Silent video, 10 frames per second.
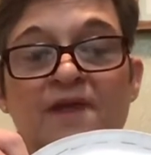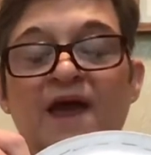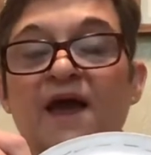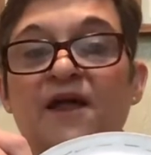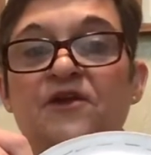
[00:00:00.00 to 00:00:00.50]

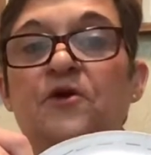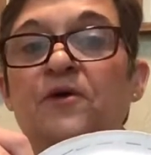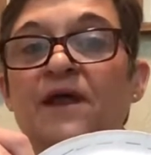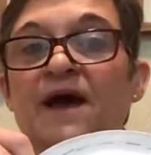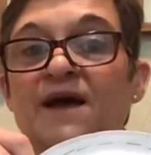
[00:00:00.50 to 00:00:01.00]
And you
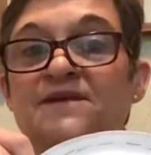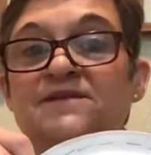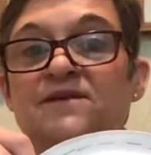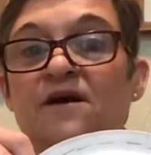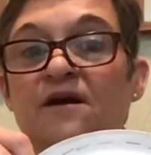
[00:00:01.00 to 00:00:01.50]
can
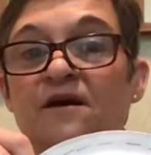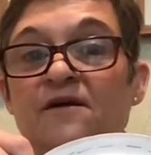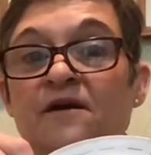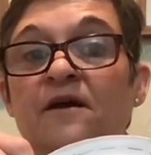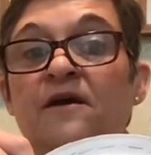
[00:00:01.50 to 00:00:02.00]
ask
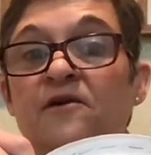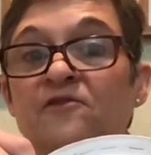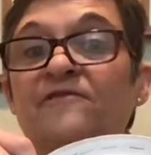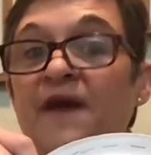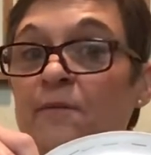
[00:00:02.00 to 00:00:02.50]

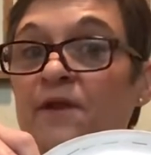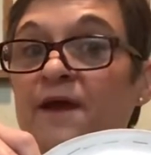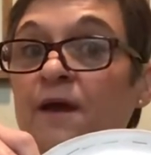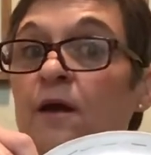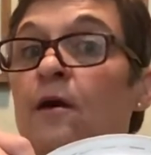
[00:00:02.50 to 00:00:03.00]
your
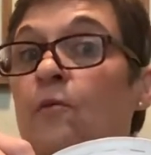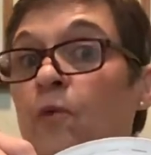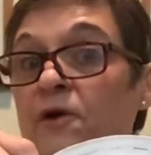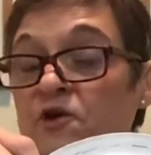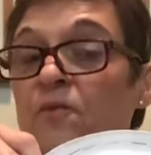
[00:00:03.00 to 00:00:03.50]
family
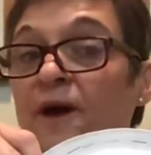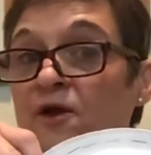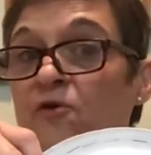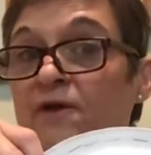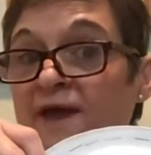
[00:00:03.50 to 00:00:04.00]
what you
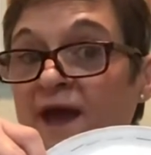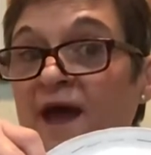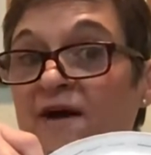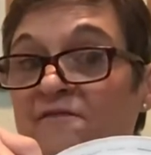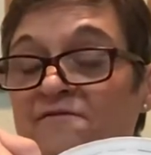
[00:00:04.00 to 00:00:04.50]
might already
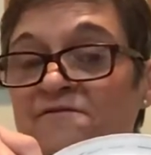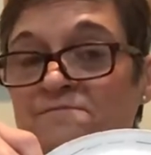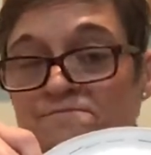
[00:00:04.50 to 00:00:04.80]
have.